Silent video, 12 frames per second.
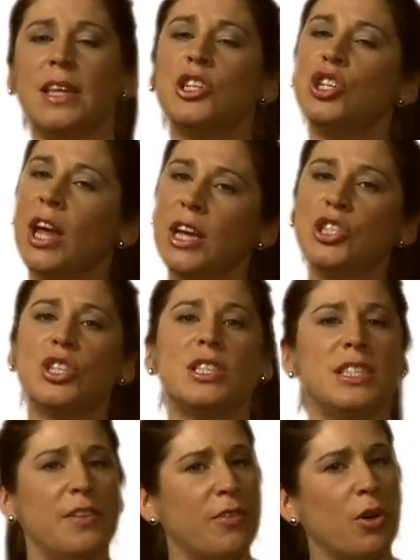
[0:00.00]
that change is
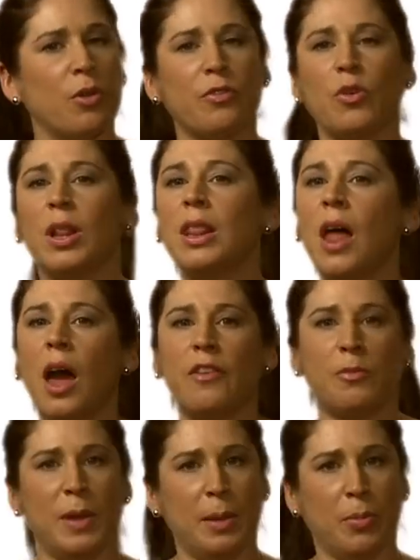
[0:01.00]
difficult for a lot
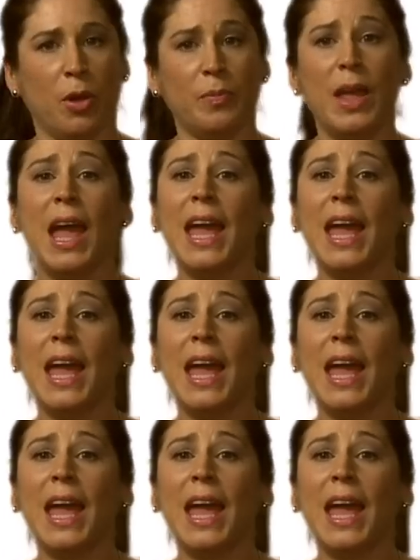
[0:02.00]
of people,